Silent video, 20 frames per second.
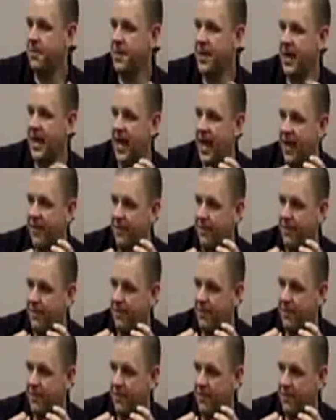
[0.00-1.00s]
We got to have
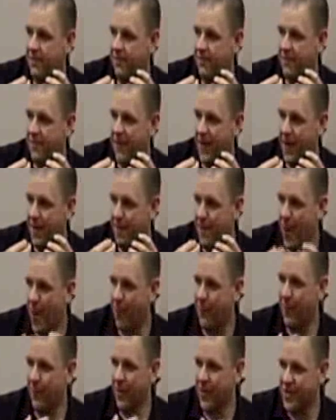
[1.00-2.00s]
a
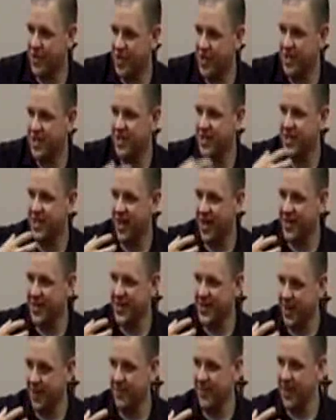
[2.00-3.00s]
moment where Jesus does
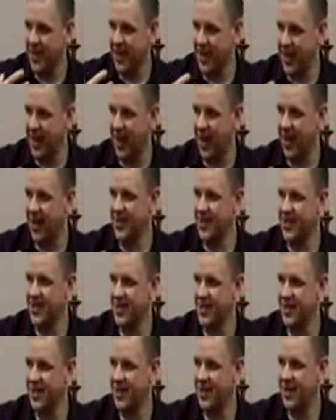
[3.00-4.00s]
something in
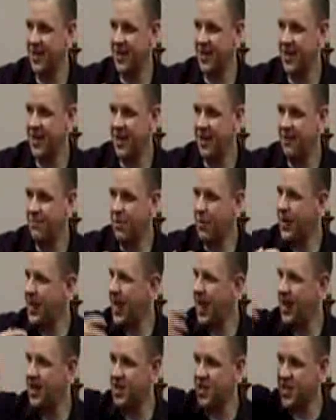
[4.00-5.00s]
us. But we
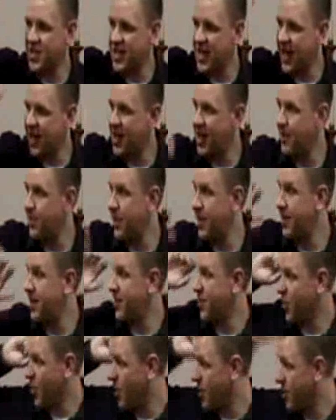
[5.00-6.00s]
can't just stand up and
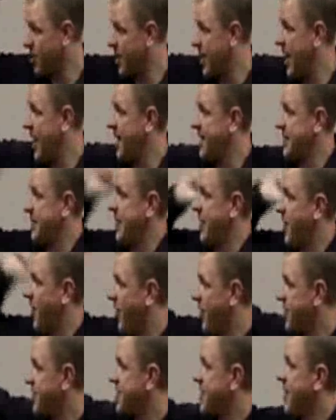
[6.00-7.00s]
throw grenades about
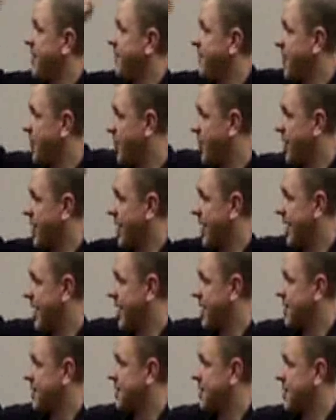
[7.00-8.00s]
all the stuff that we're
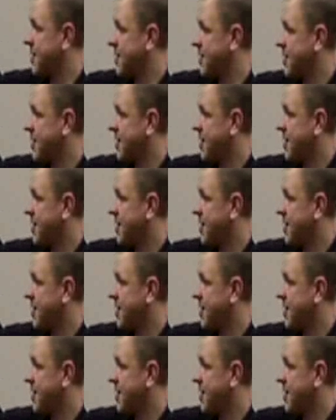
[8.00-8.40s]
against.